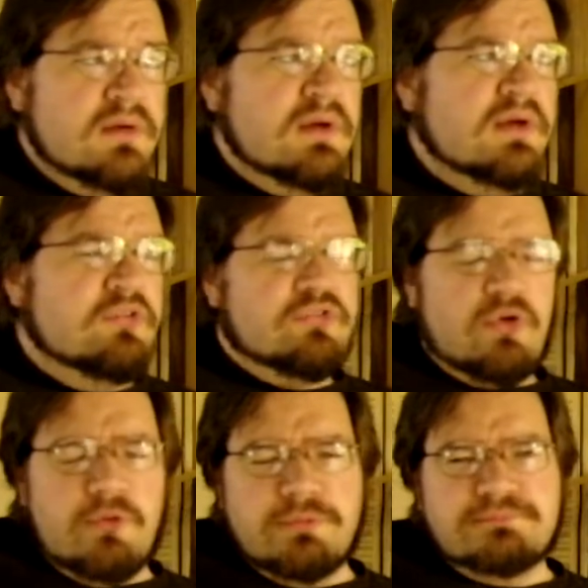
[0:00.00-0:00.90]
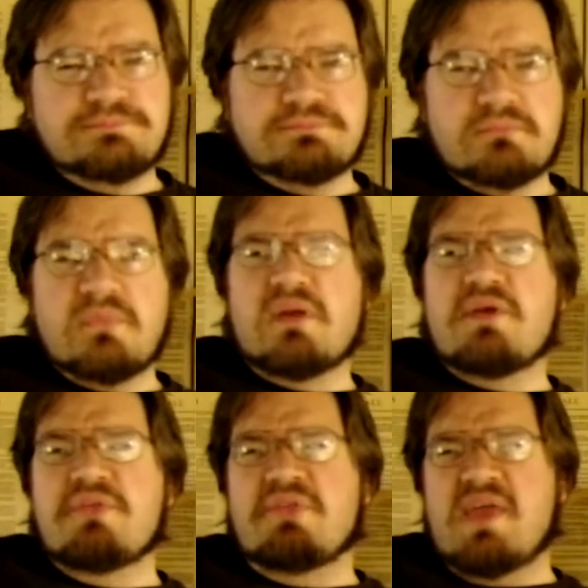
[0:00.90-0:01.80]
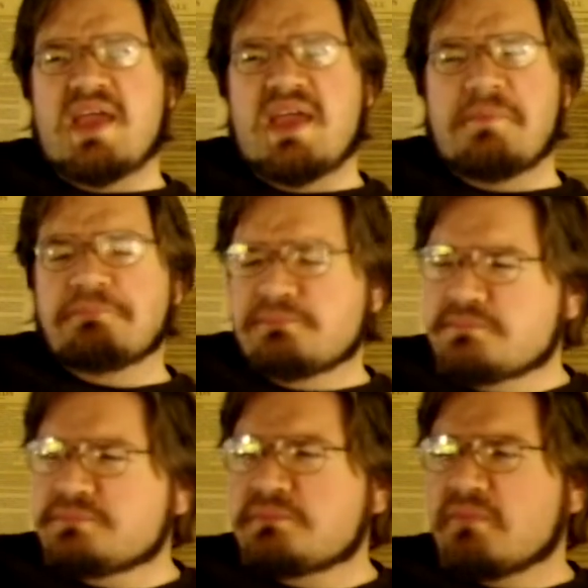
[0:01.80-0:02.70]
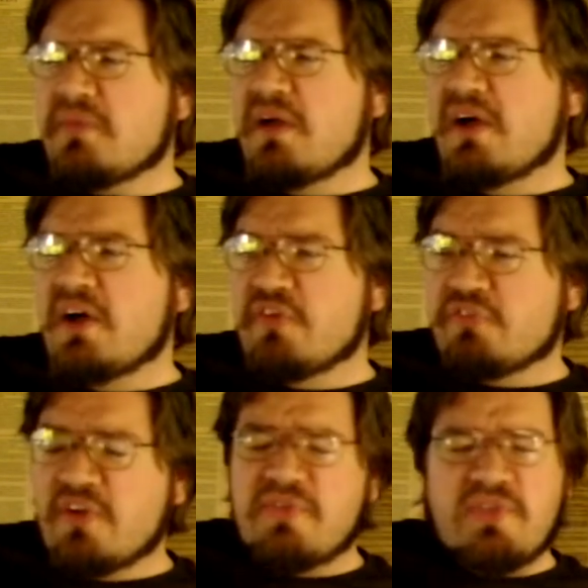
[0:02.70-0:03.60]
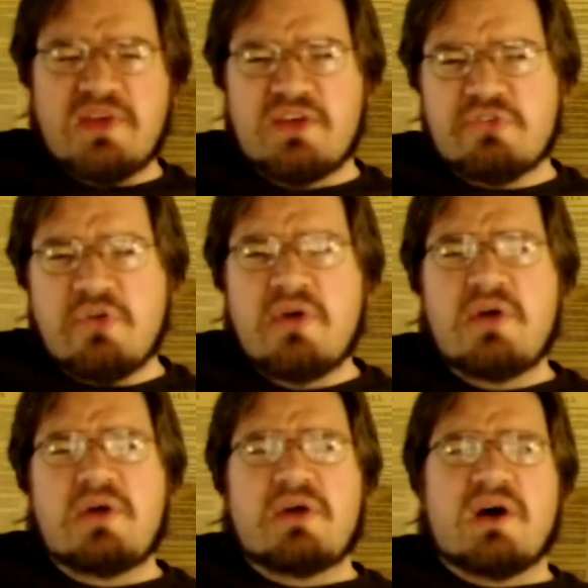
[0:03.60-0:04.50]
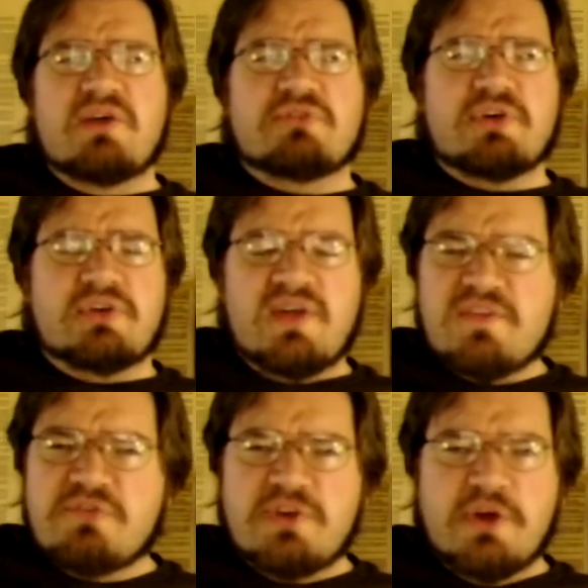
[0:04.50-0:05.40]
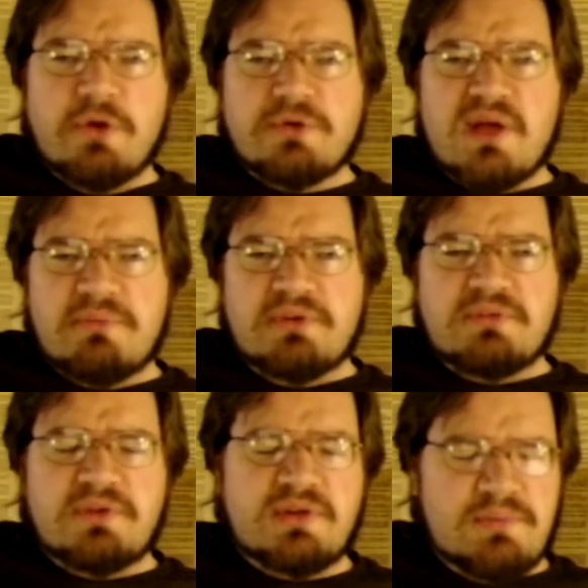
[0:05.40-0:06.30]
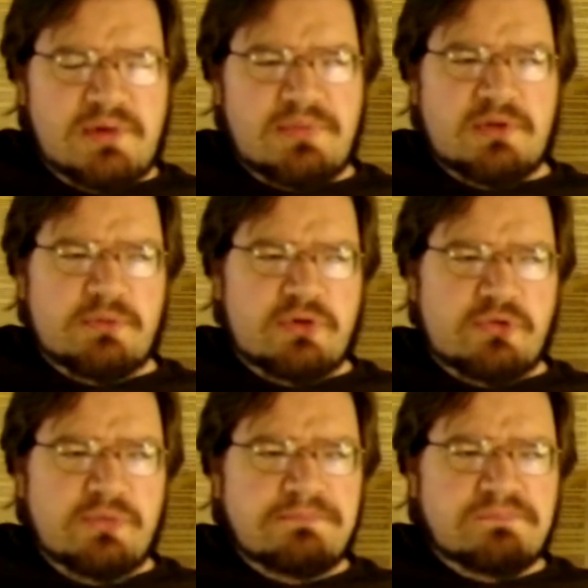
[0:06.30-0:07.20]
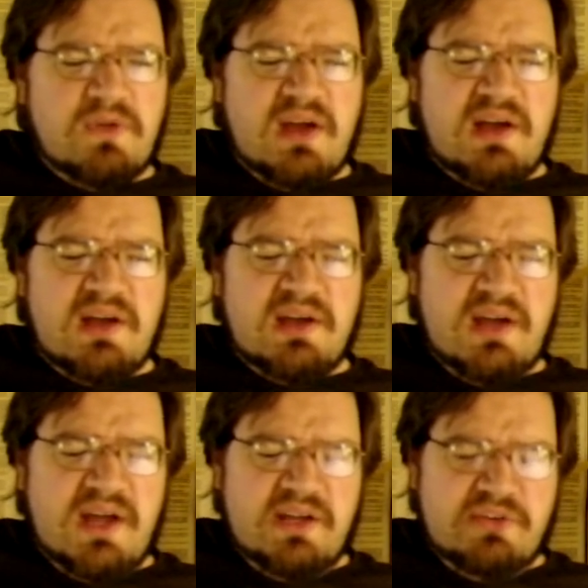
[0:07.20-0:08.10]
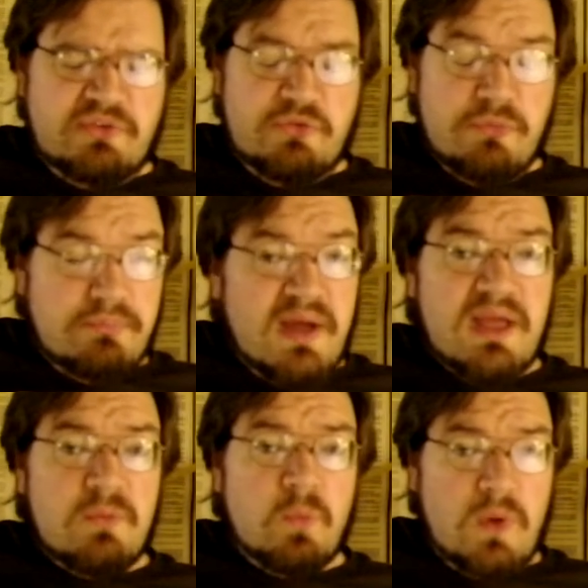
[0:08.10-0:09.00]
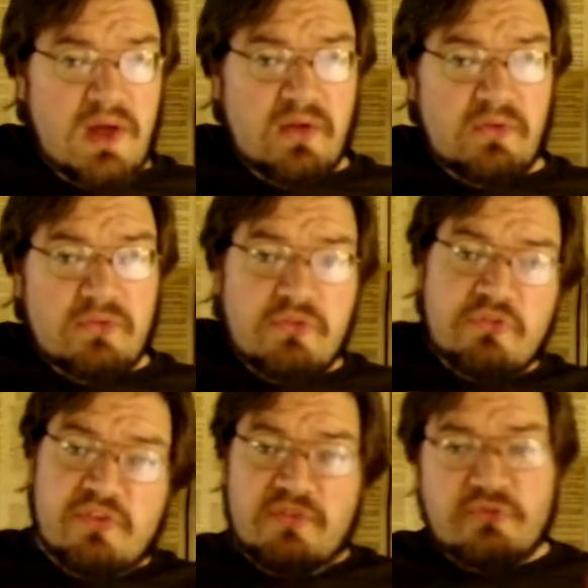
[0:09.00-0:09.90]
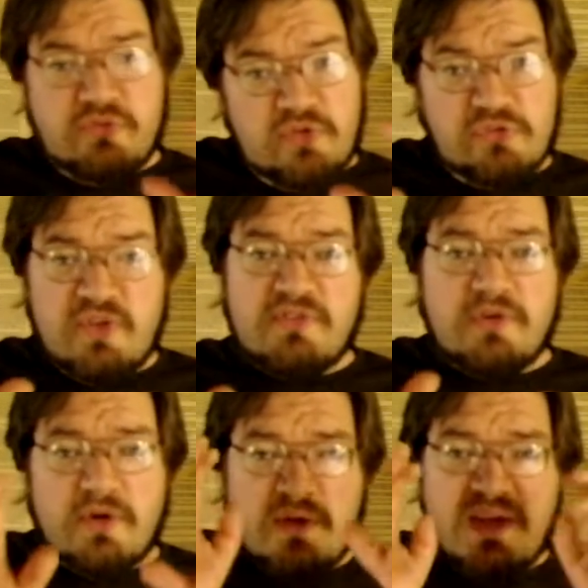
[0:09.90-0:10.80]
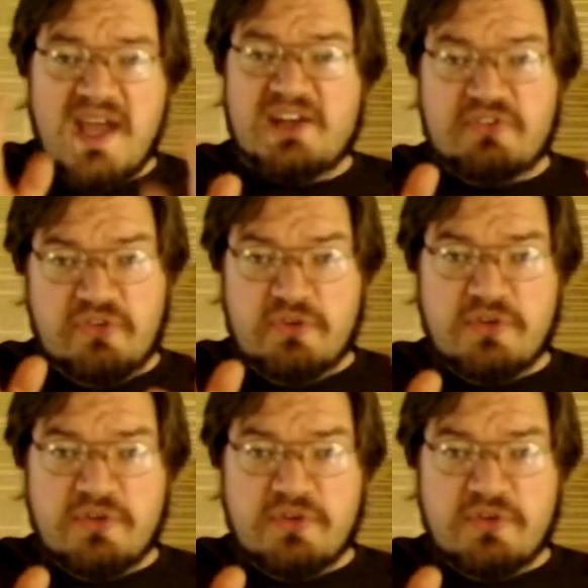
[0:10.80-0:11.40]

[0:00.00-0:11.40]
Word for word: So, the uh, second thing is. I've got another video coming coming up that I want to do, uh, and you may well see the first ever edited